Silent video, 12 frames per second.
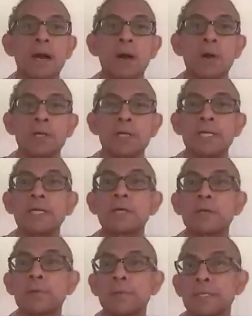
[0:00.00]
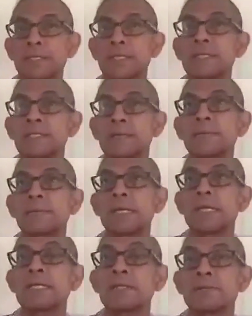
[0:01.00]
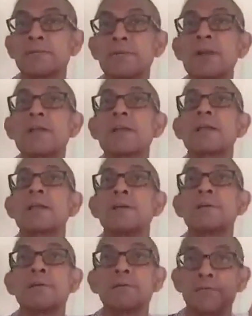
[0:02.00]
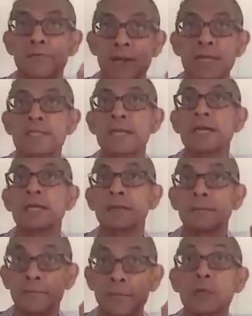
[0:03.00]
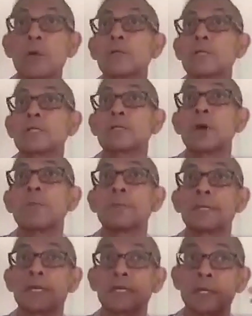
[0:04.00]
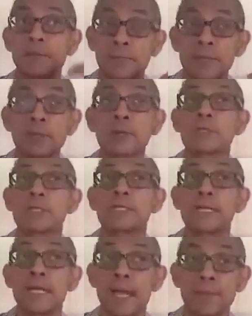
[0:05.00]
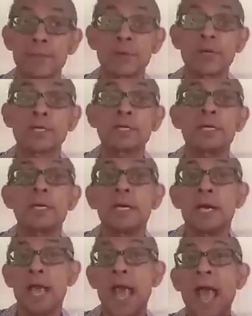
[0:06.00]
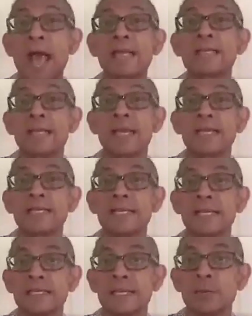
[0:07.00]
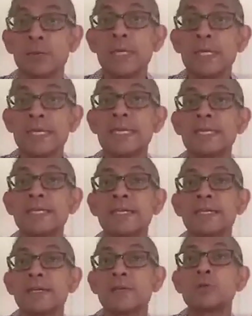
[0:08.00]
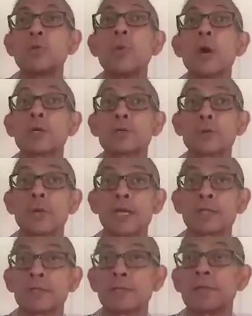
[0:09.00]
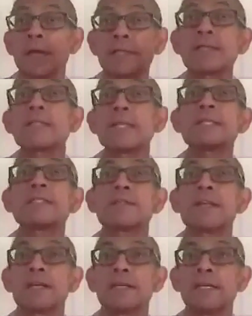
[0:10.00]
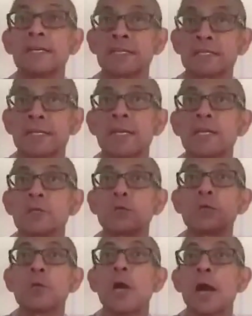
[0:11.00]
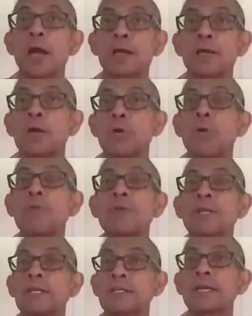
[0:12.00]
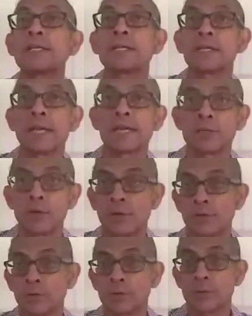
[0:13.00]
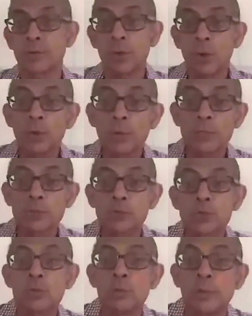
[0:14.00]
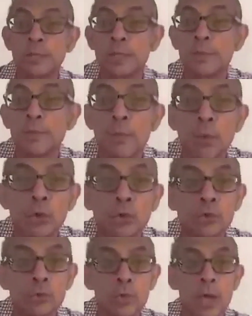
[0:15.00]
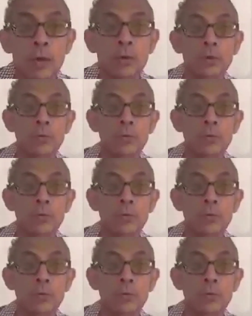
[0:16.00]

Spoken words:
our economic system is very fragile because it's complicated, because it's elaborate, and the idea that we need to work together. I think these three ideas COVID has underlined all of those. They were always true, but they're more true now.